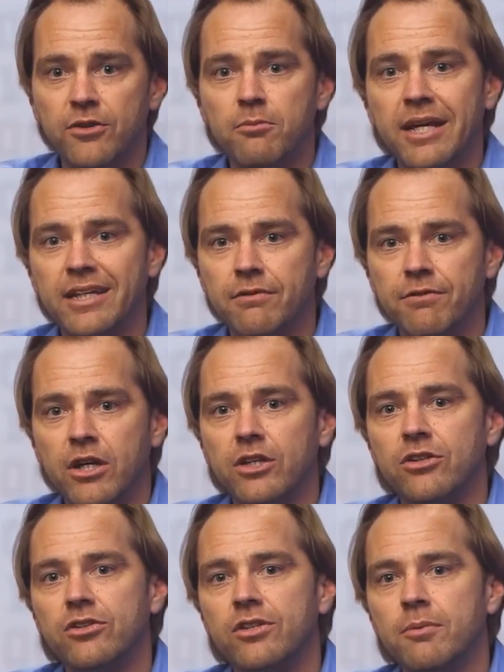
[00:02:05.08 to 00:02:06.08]
if you make it very
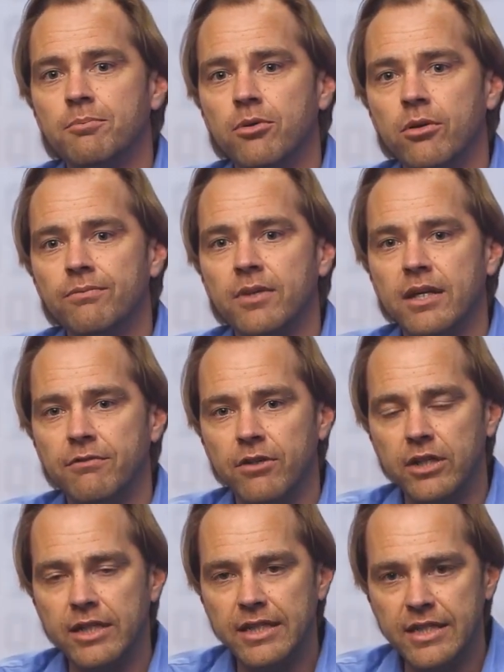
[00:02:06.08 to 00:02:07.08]
simple and
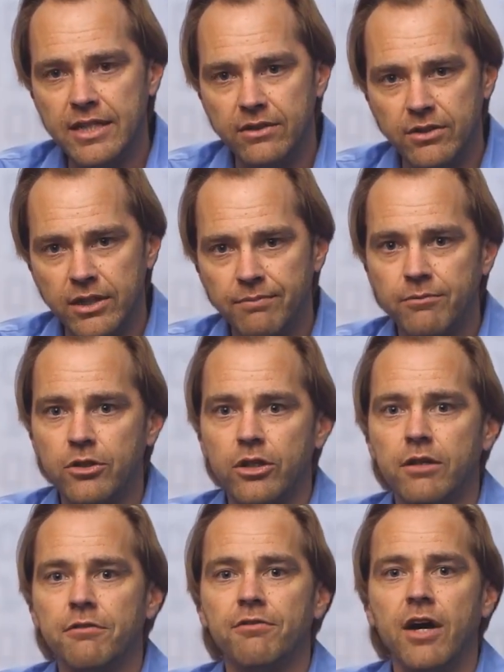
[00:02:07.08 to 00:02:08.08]
very easy, you're
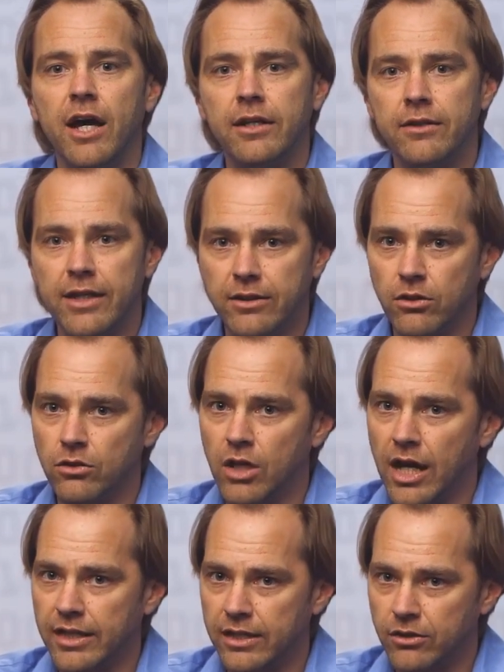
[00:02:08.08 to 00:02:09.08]
going to find that it's a
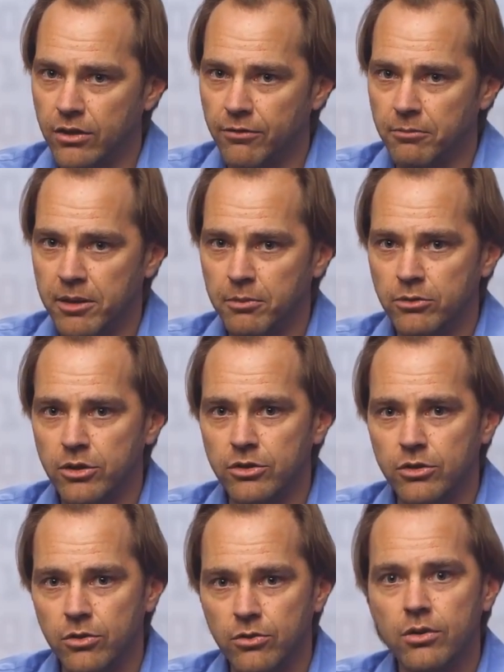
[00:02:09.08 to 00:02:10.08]
lot easier for people to
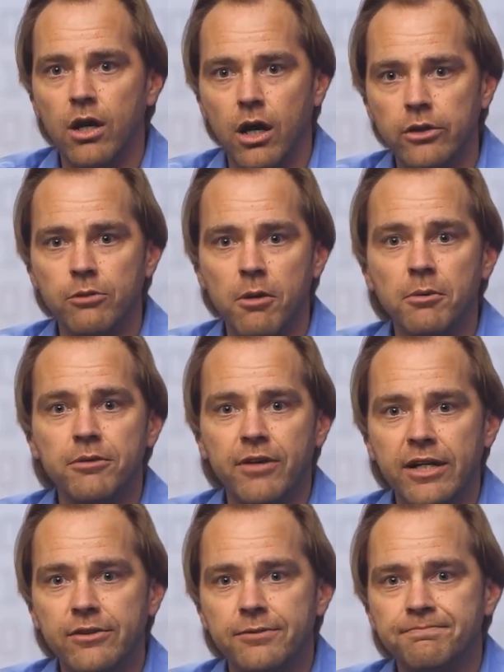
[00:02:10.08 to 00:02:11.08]
use on your mobile
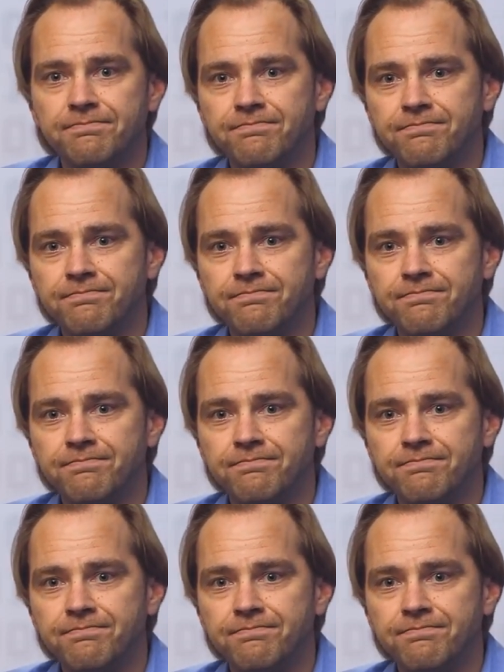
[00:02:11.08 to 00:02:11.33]
device.